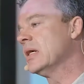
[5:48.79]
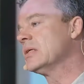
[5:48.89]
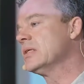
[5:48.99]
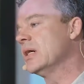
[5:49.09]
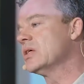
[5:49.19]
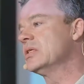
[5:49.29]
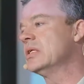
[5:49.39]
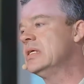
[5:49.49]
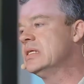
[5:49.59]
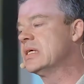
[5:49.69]
and touch
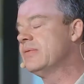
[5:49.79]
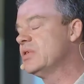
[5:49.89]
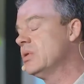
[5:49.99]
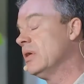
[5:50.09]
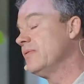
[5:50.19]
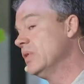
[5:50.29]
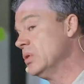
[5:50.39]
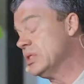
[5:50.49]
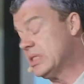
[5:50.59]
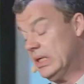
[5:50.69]
that these give to our foods.